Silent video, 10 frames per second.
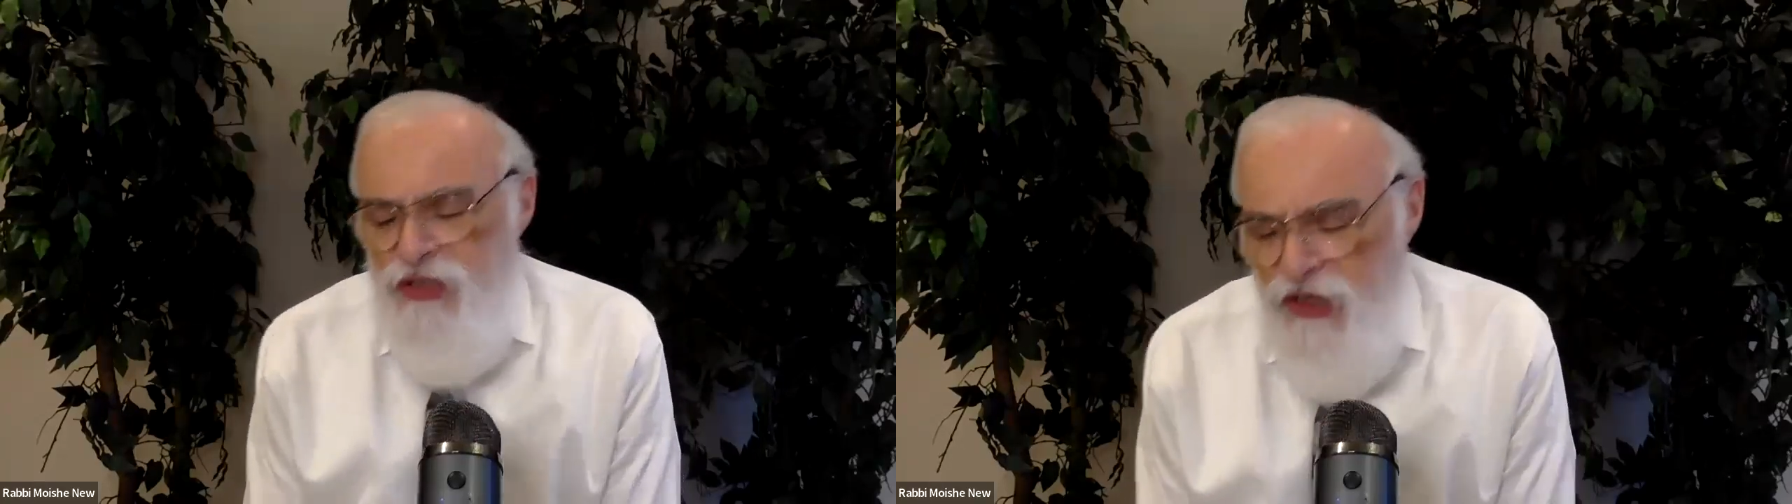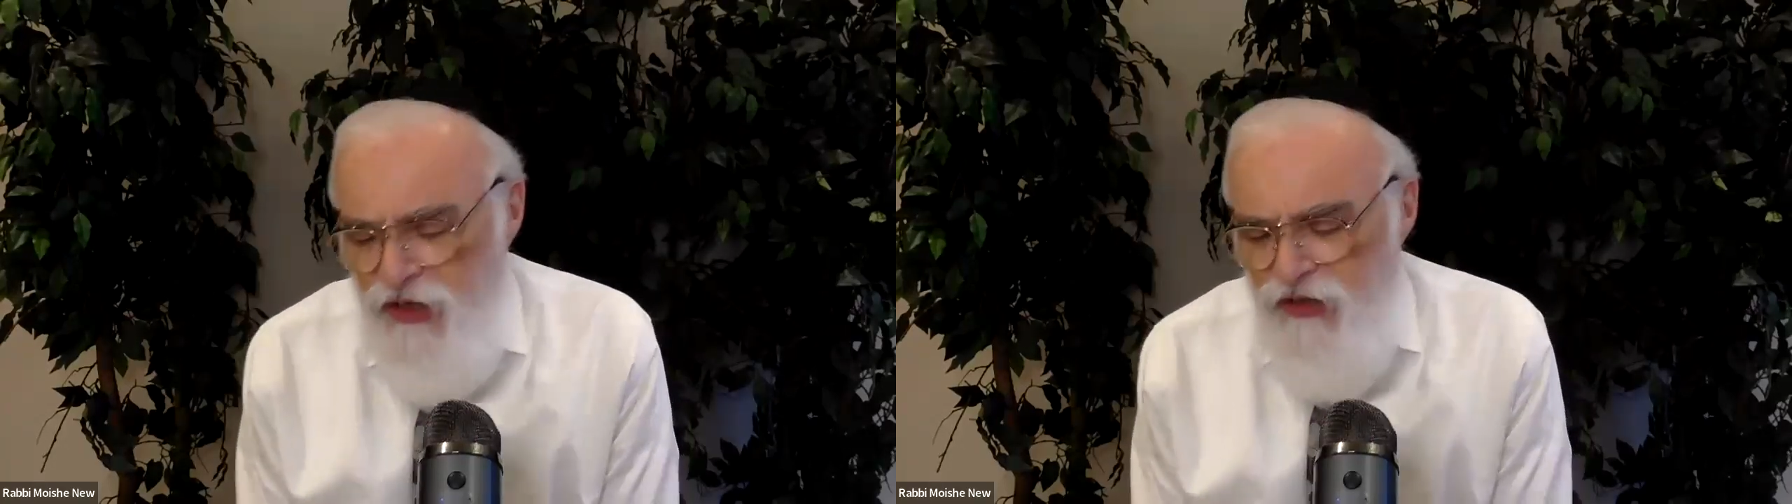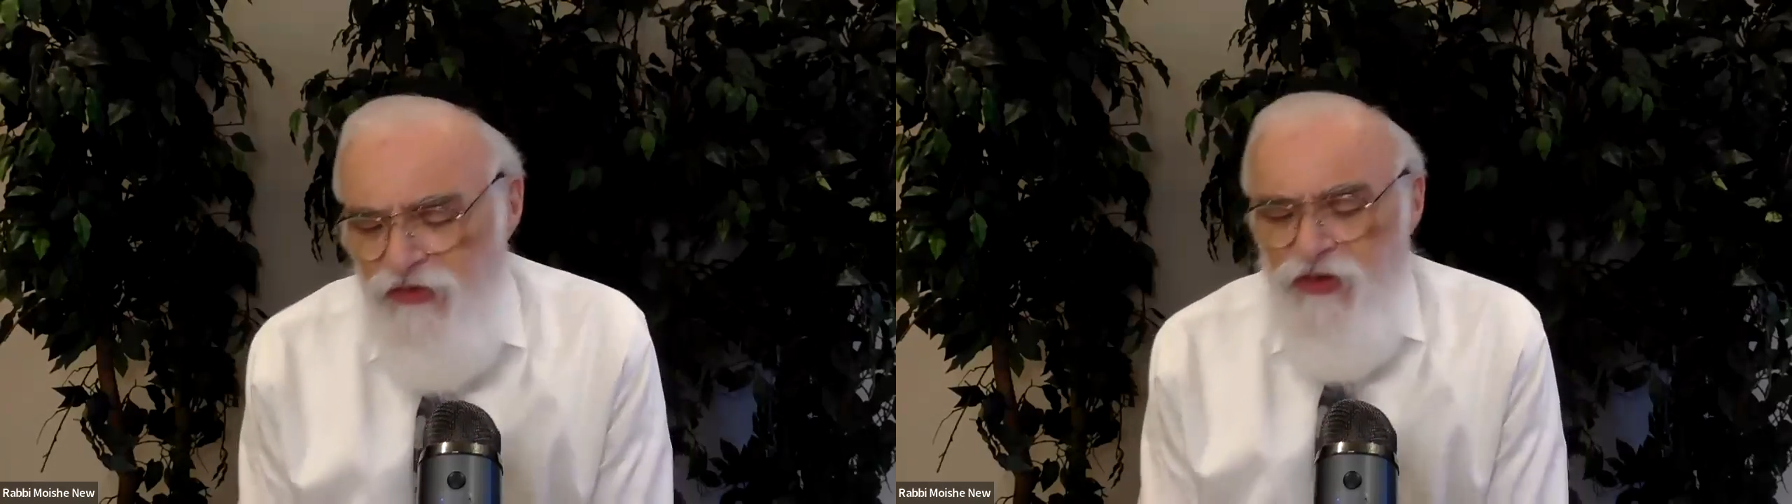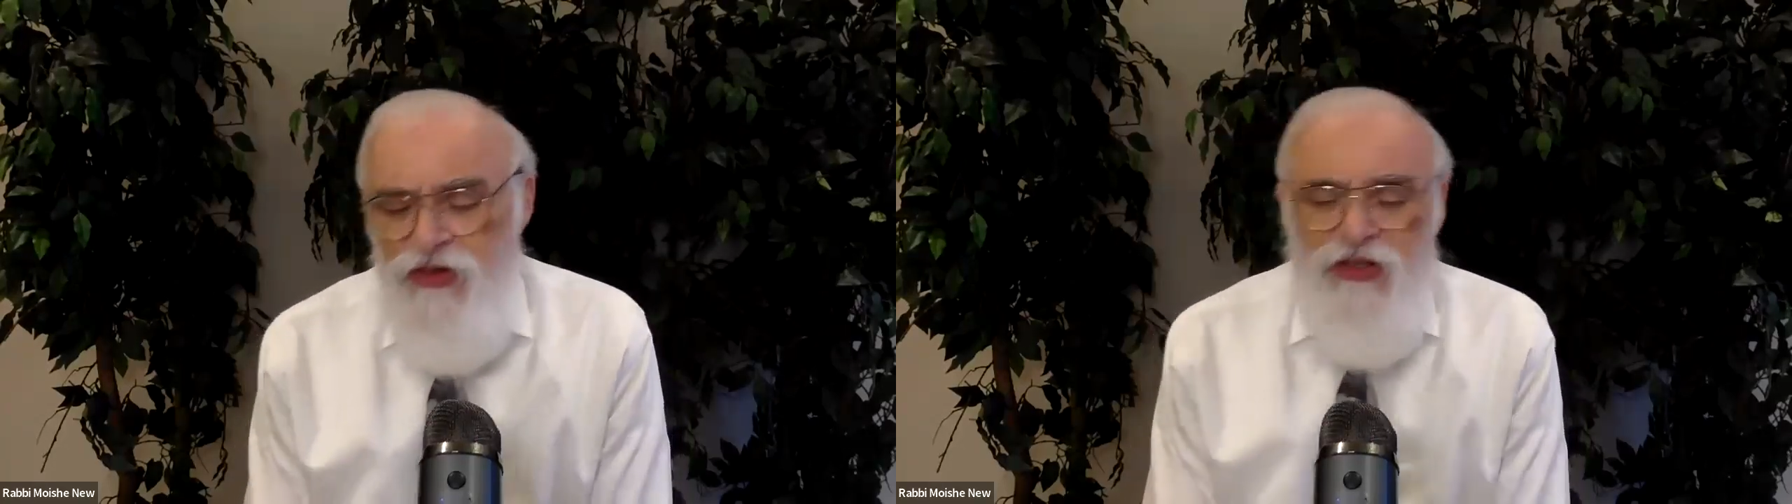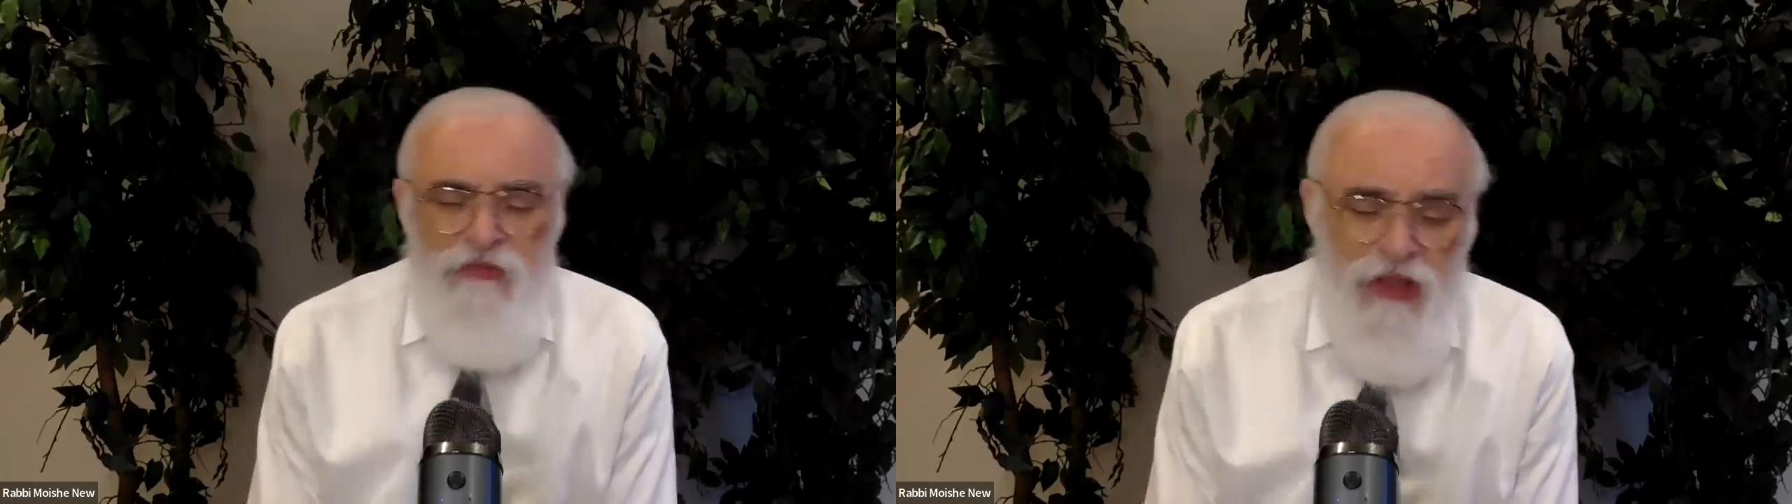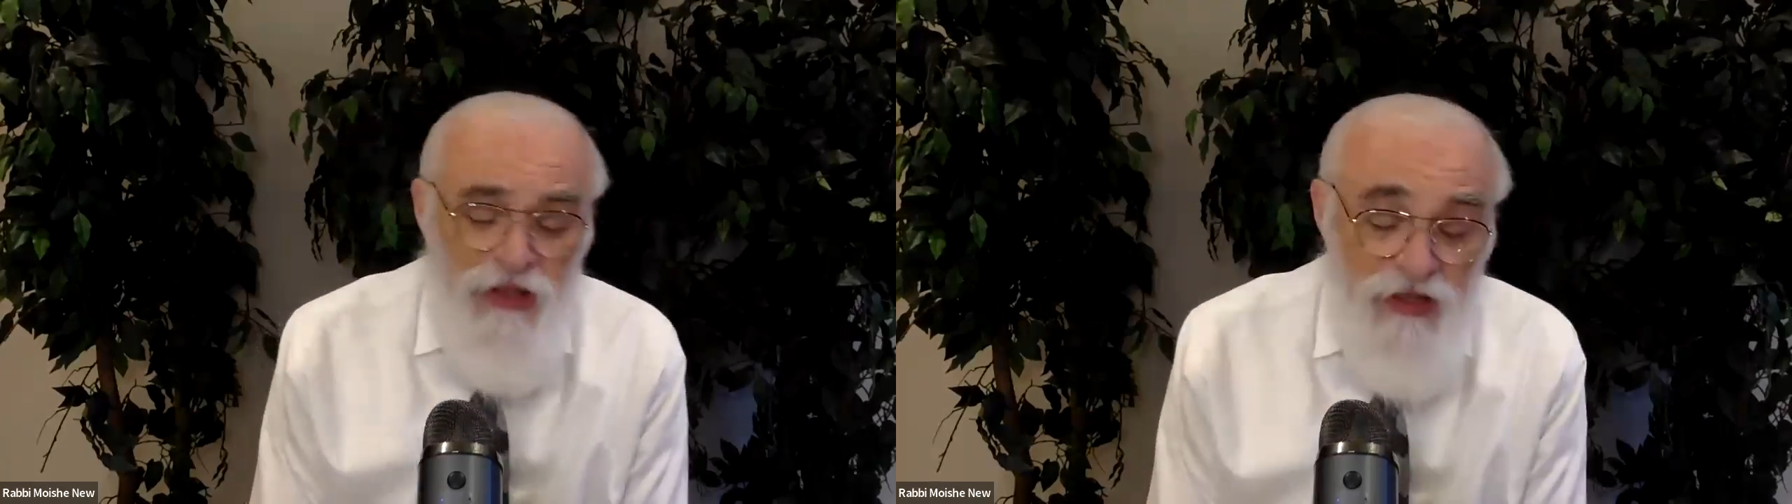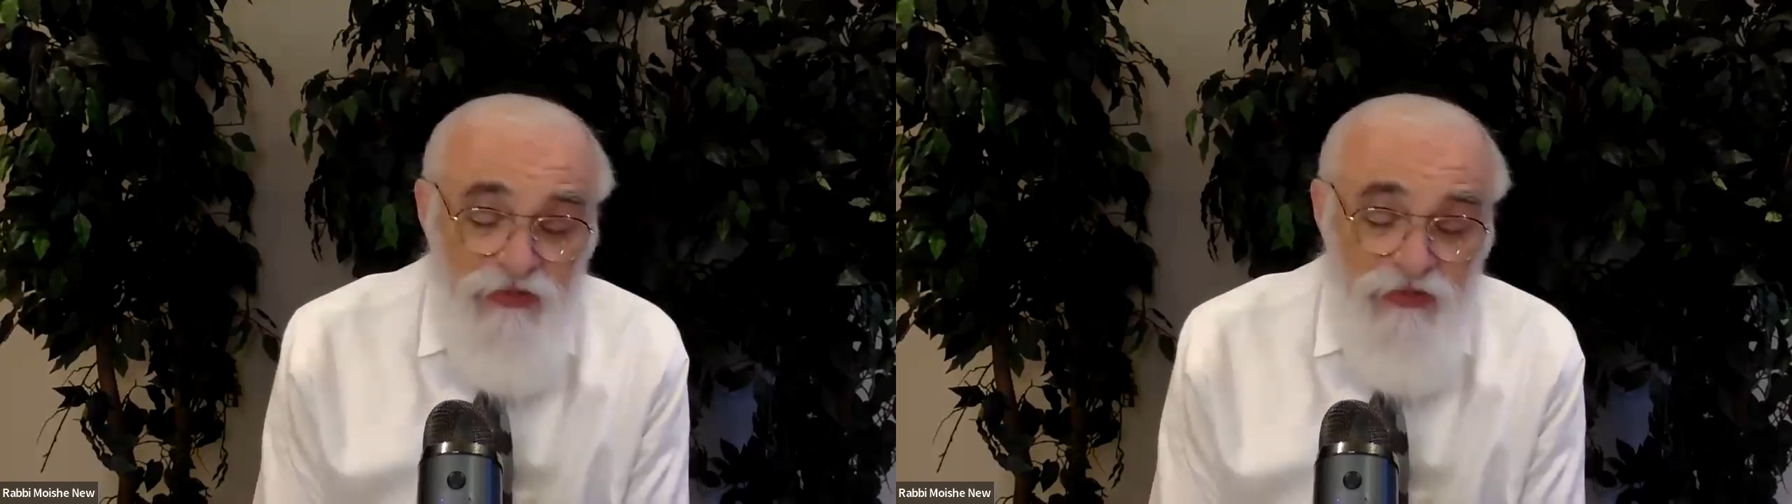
seichel, enforce the midas,